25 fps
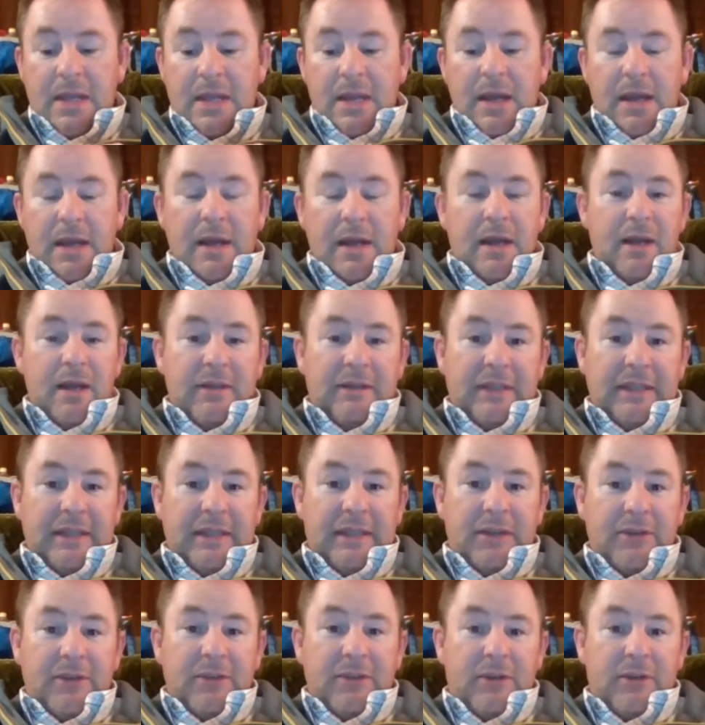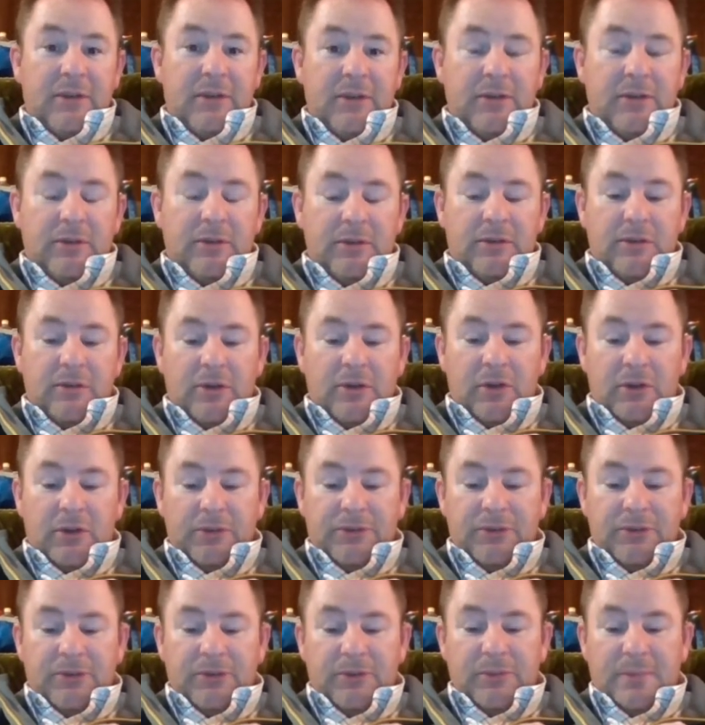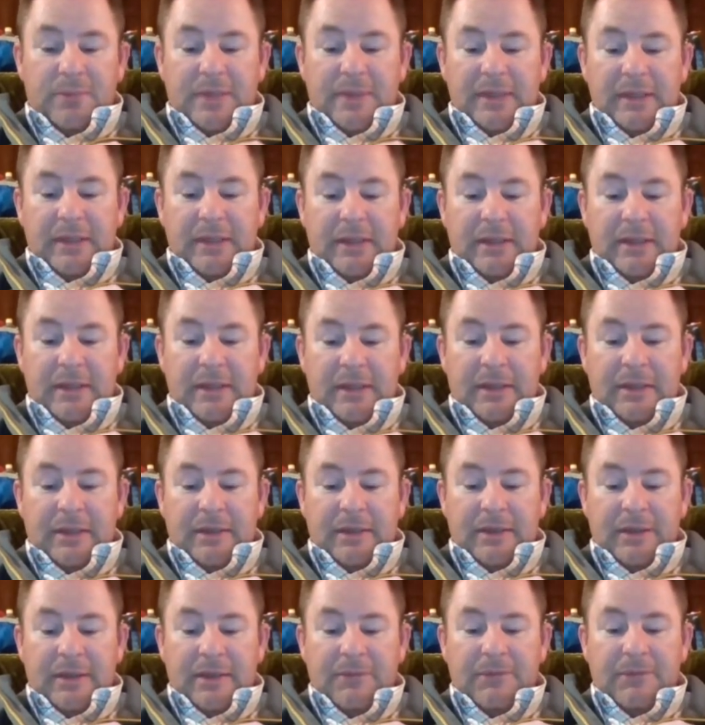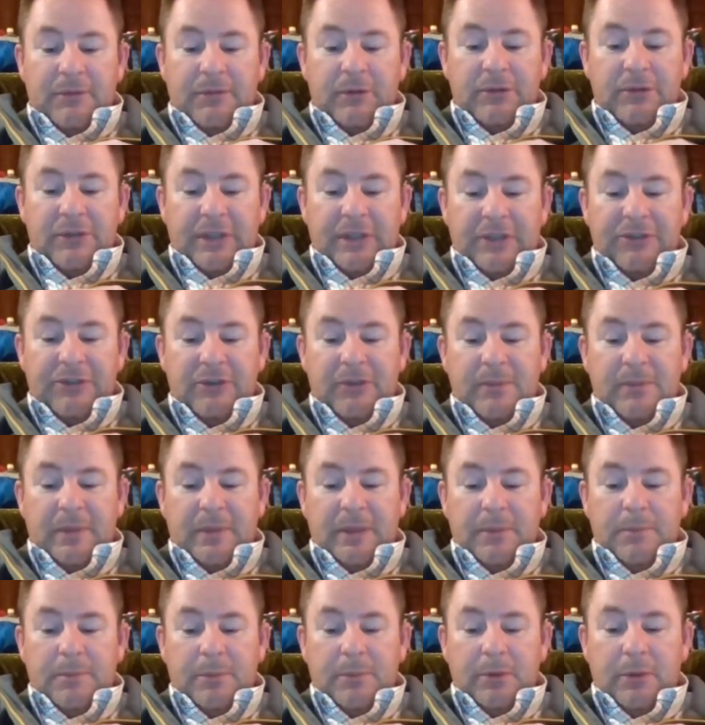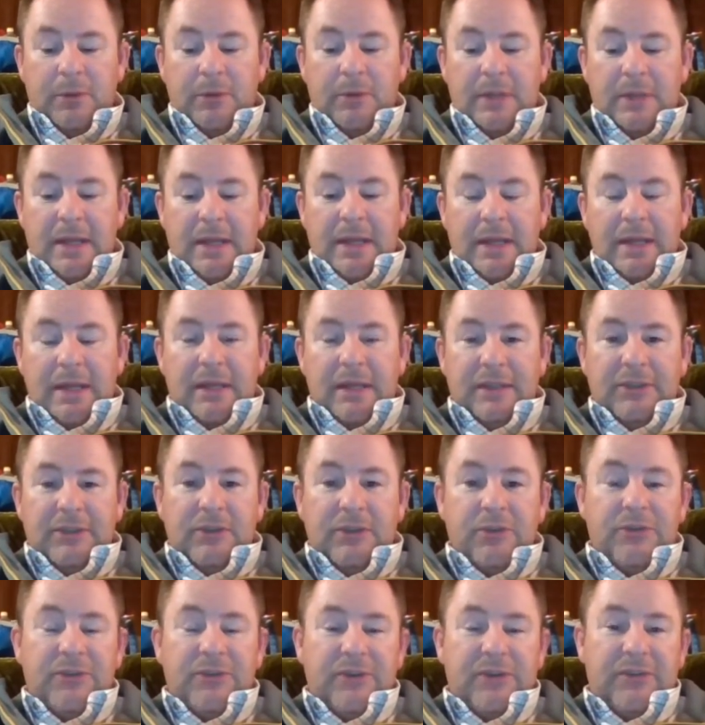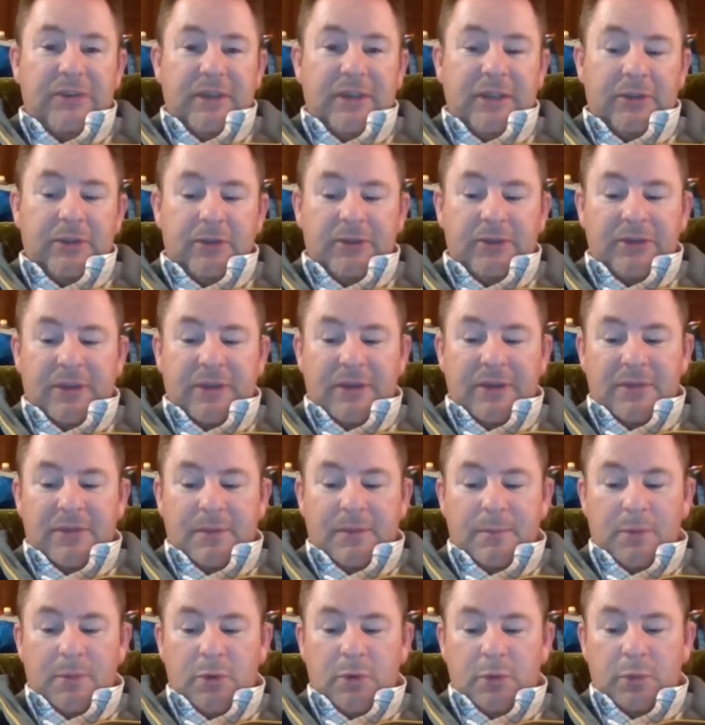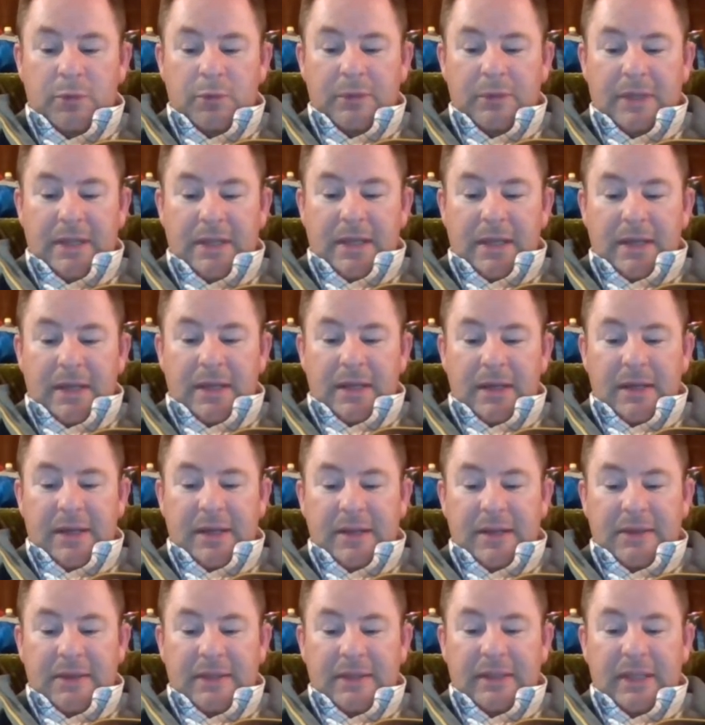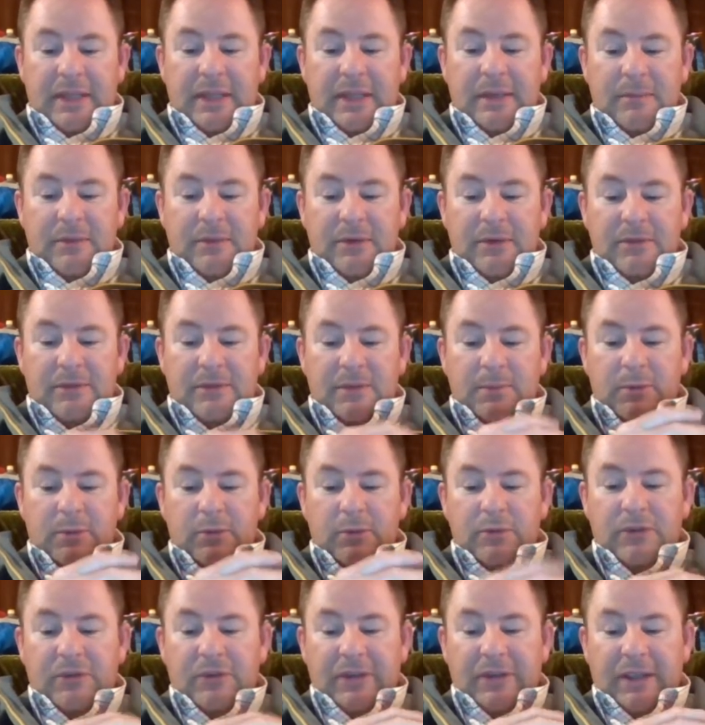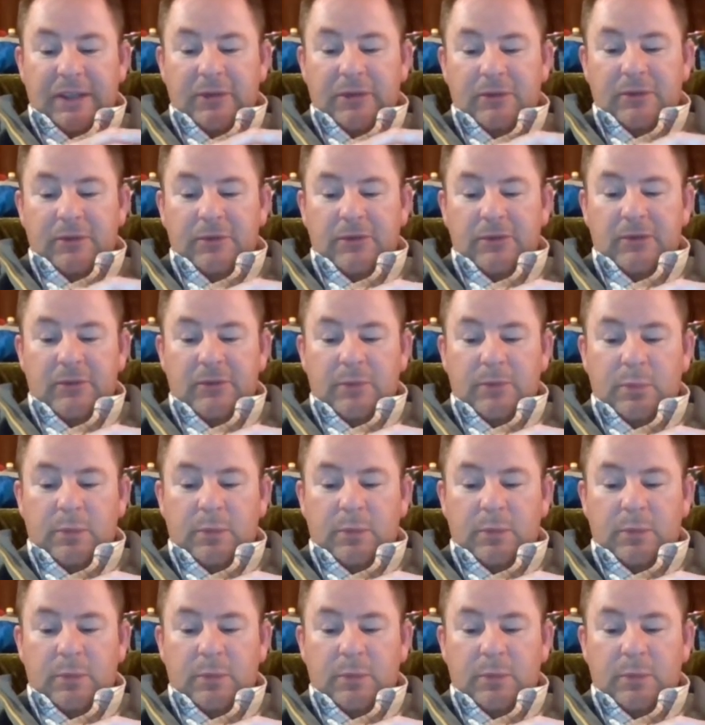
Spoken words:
Like other cultures, the First Nations people used the cycles of the moon. The name of the moon cycles